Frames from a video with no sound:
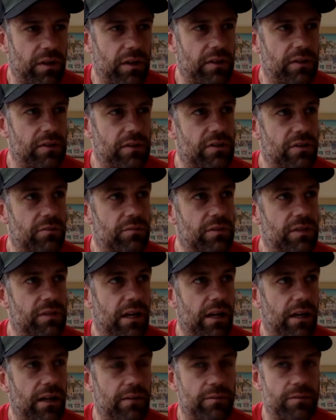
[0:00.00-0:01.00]
and
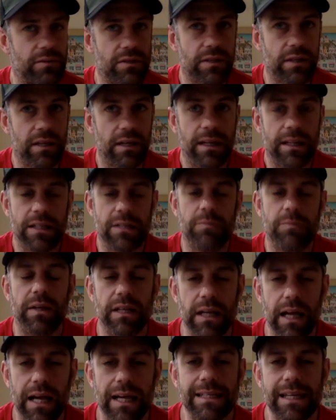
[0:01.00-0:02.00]
sometimes there's
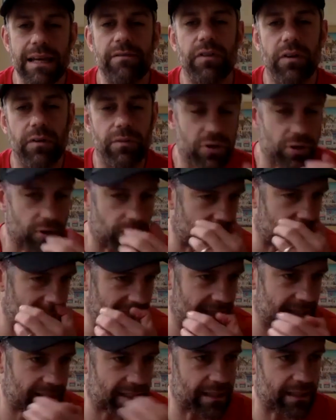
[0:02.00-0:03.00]
been, as ever, during
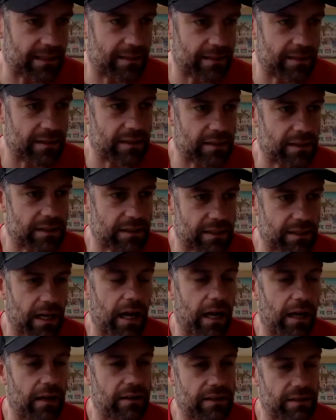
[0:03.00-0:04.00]
these
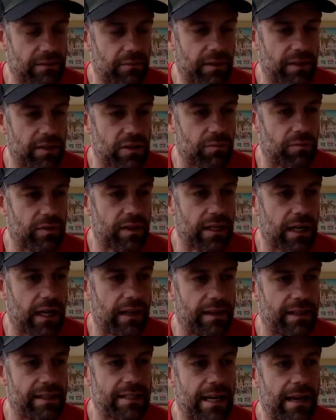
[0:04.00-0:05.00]
times when something
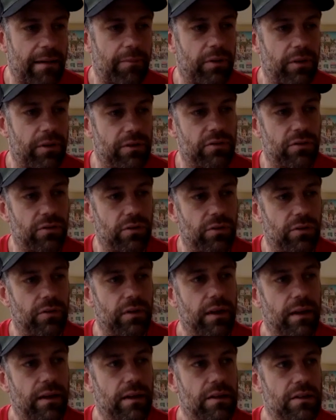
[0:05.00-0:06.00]
like this happens or
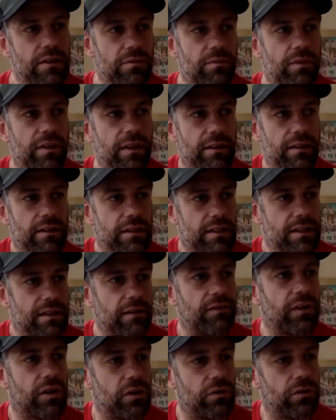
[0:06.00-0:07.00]
something
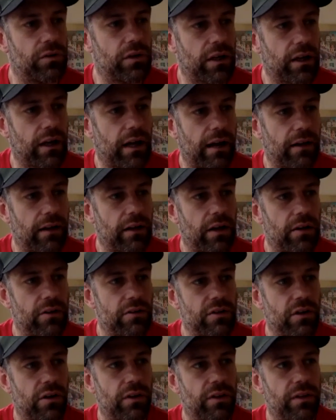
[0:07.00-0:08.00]
difficult
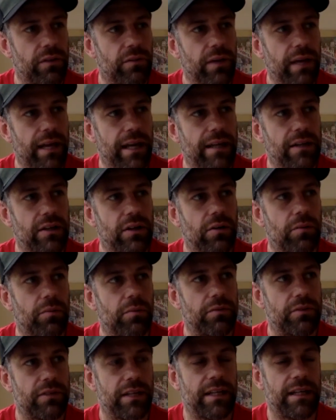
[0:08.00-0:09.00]
goes on, we end up
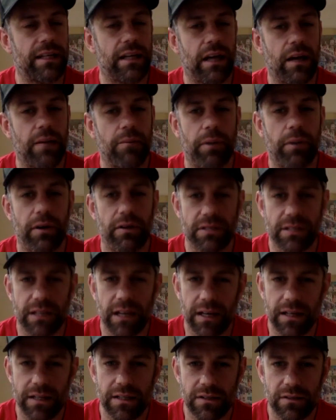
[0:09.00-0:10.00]
seeing like both
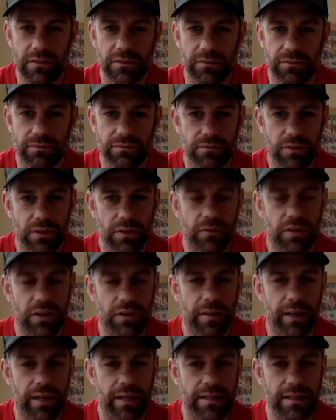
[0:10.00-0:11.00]
sides of of
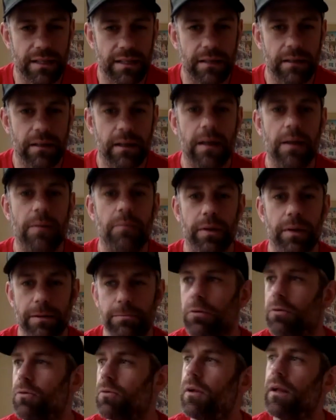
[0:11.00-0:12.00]
humanity.
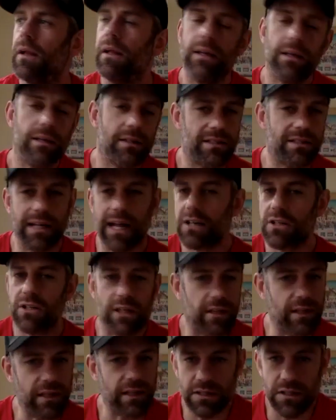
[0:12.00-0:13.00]
People
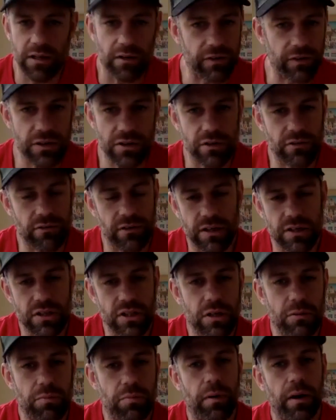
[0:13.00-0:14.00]
snatching things off each other in a
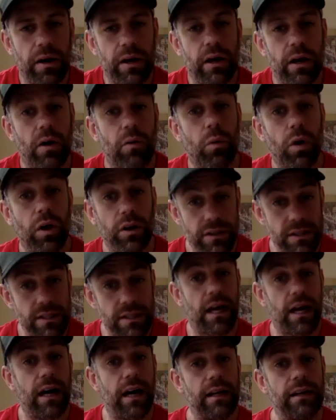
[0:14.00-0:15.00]
supermarket on one
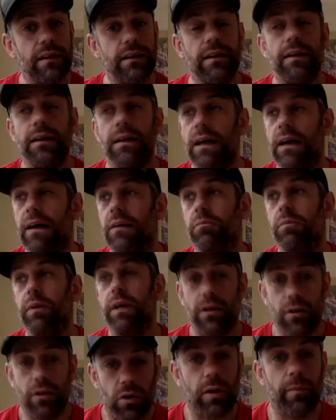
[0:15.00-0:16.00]
side and
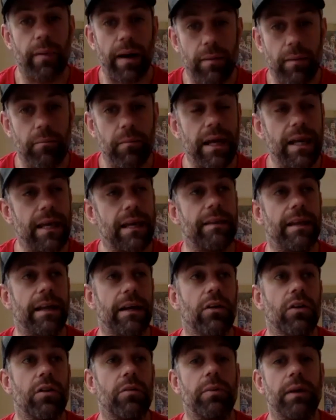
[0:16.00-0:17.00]
being all about me, and then
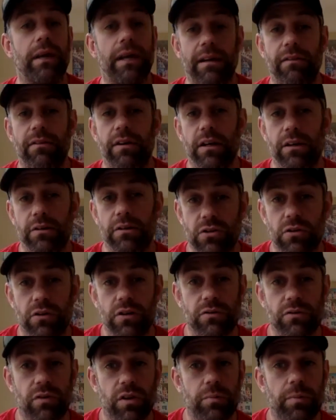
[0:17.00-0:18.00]
other hearing
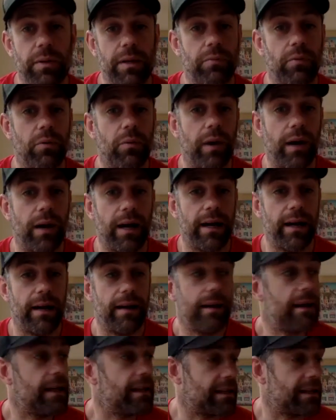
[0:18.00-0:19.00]
stories of other people where
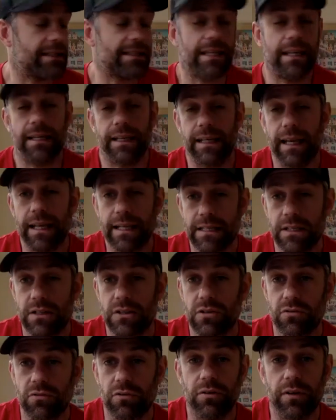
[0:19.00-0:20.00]
they're sending
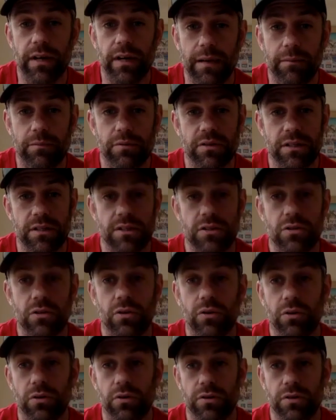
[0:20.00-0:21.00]
letters through neighbours'
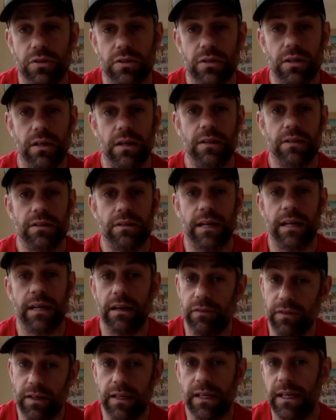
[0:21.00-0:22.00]
doors saying
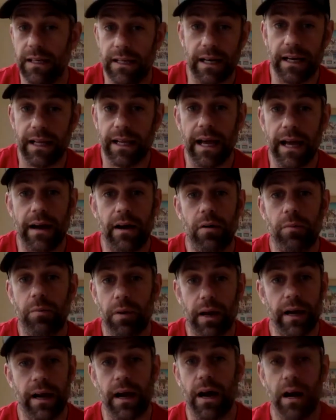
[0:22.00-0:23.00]
if you need any help,
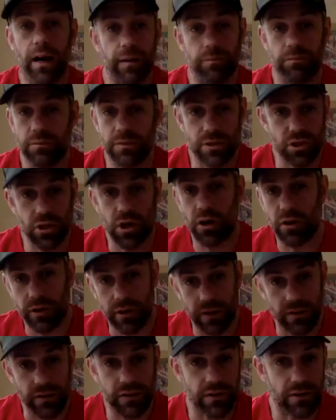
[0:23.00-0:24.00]
like I'm John
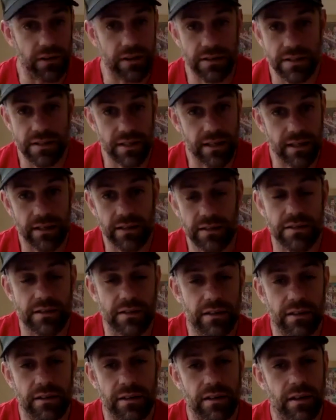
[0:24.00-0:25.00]
at 36,
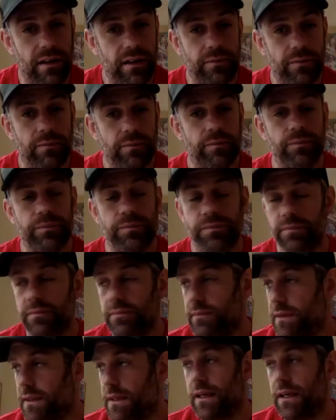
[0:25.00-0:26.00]
and um,
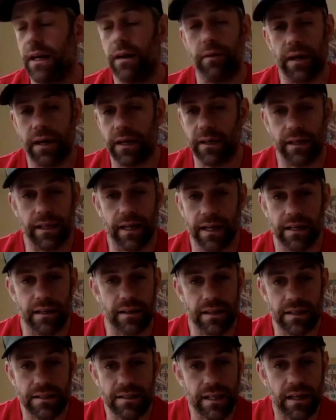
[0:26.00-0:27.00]
you know I can get yeah. you
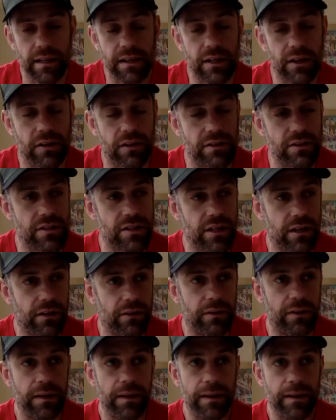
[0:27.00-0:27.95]
this, that, the other. And so